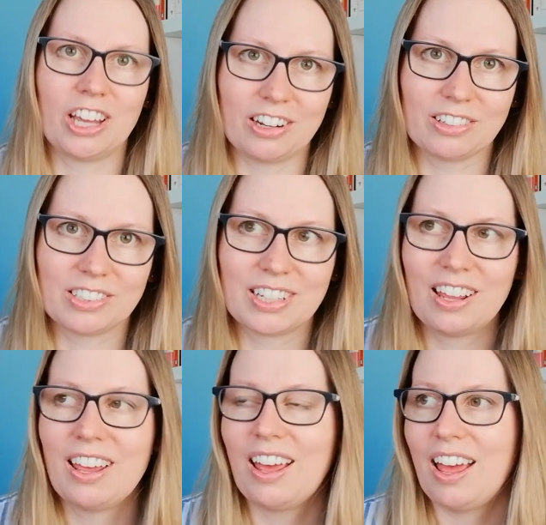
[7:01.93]
journals.
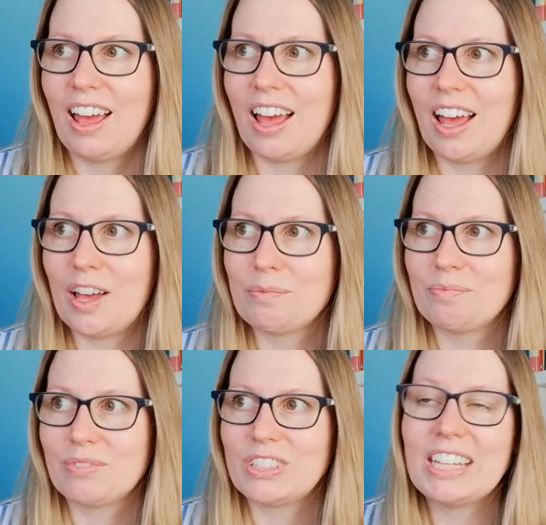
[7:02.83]

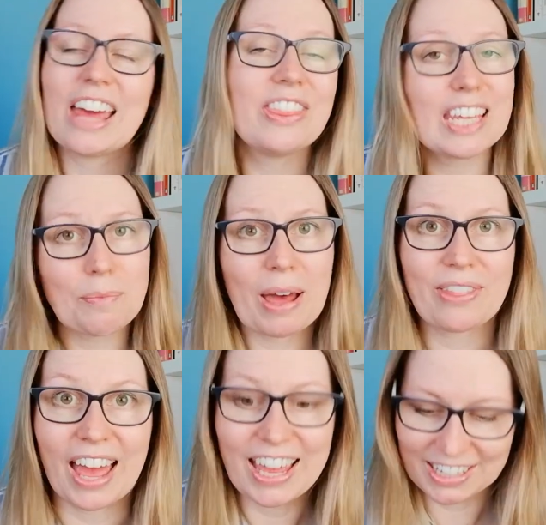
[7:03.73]
So yeah, think
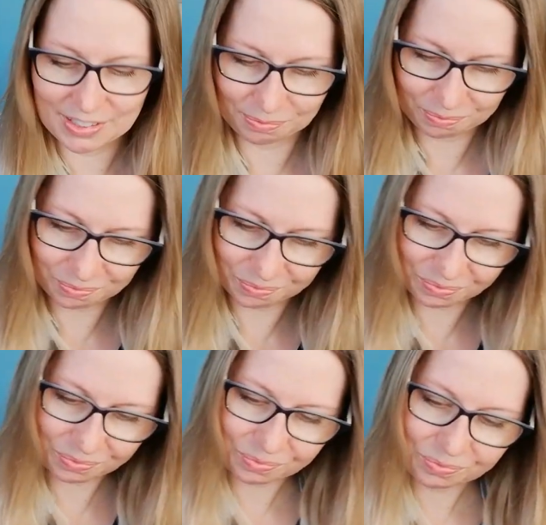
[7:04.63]
about that.
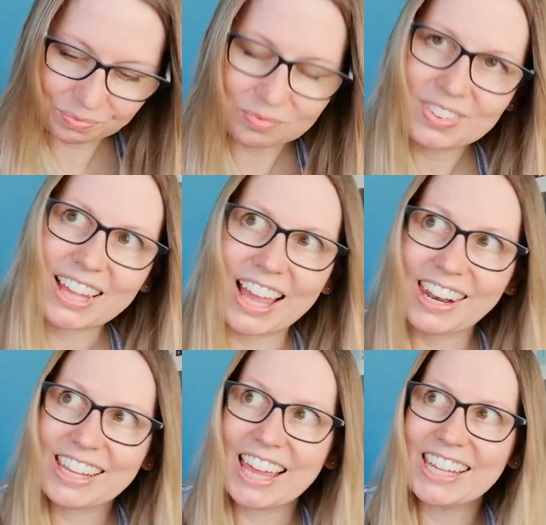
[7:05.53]

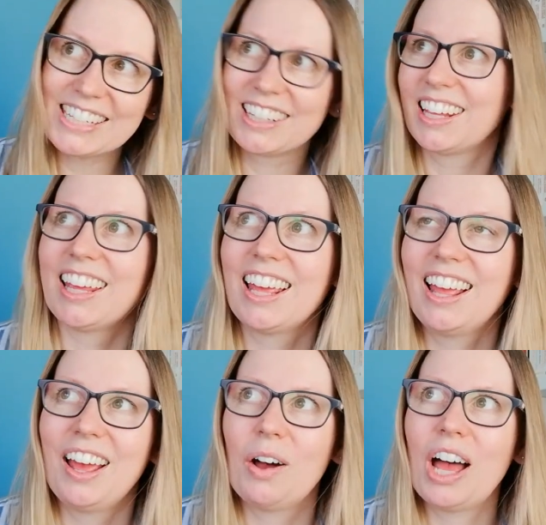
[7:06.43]
And I guess
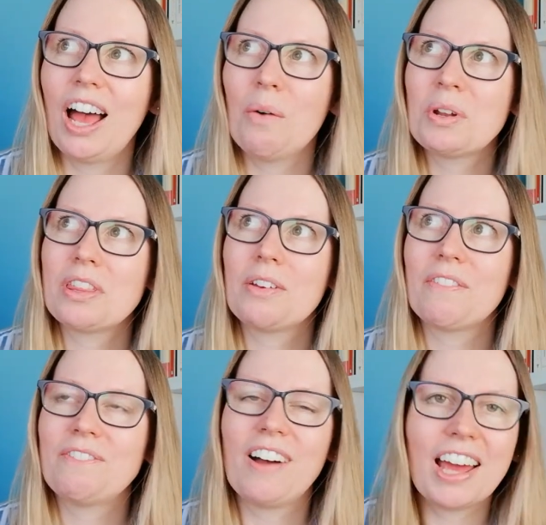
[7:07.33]
one of
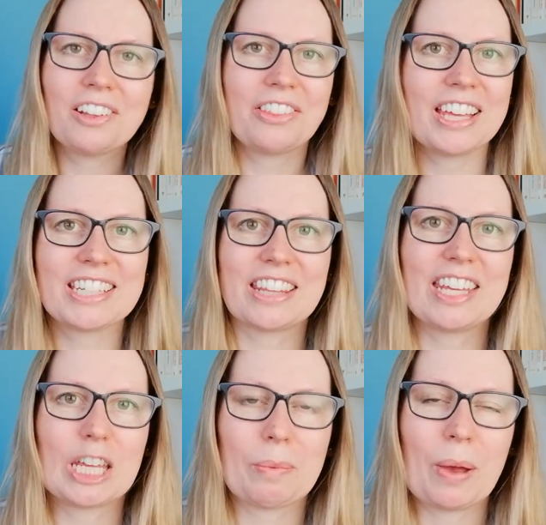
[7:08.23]
the final things to
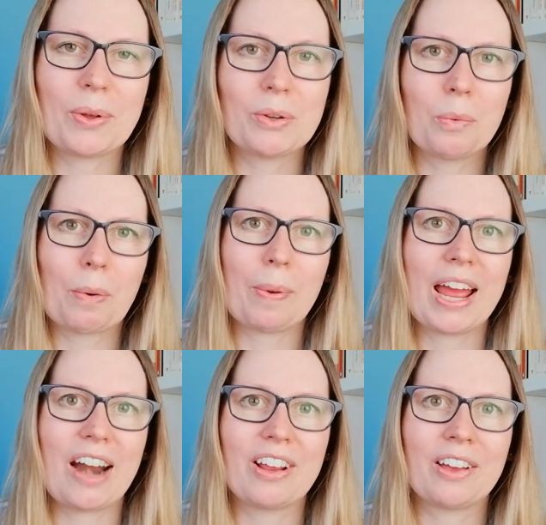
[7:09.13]
think about when you're
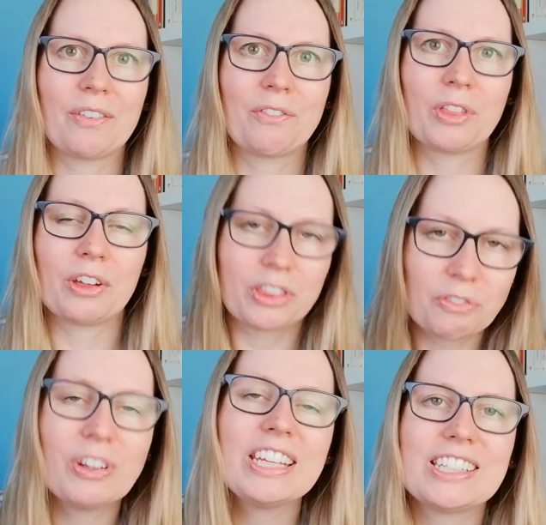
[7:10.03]
preparing for
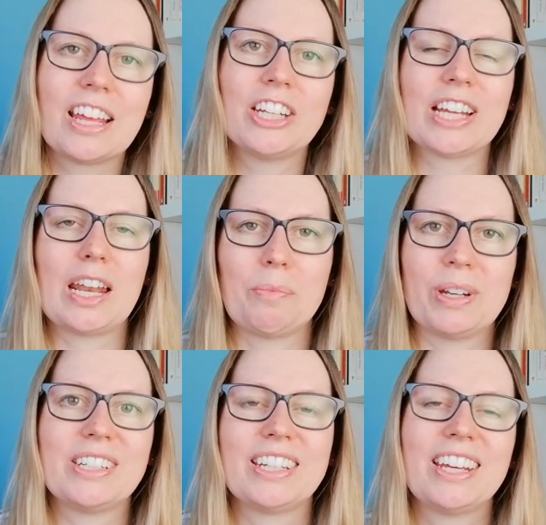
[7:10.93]
the research
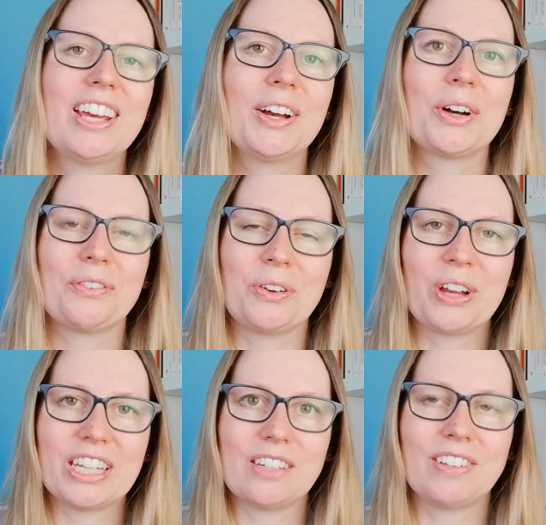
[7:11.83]
element of
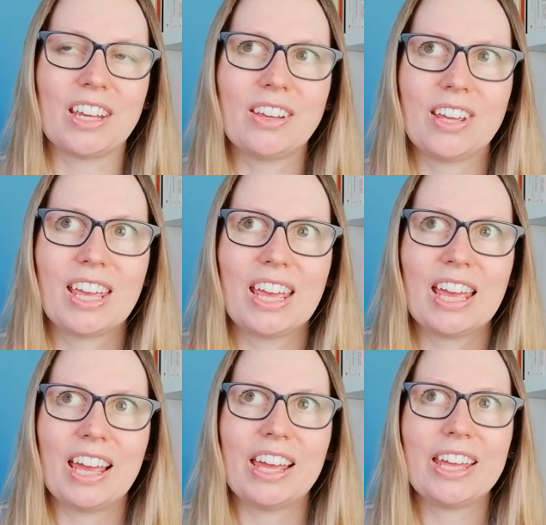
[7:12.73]
your interview
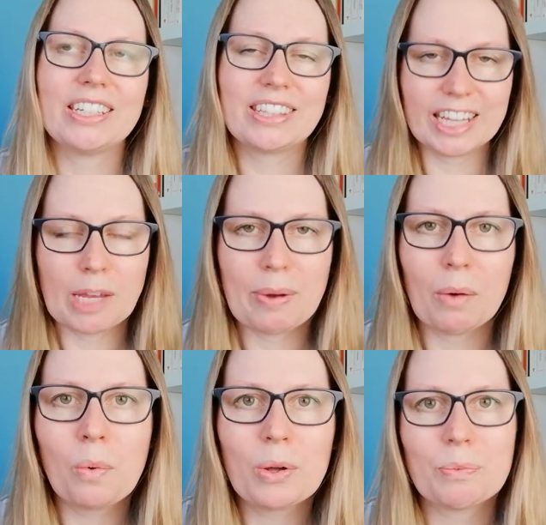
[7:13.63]
is think
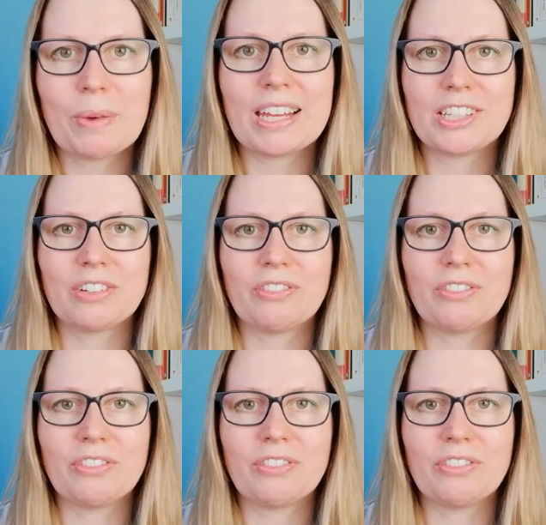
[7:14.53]
about what makes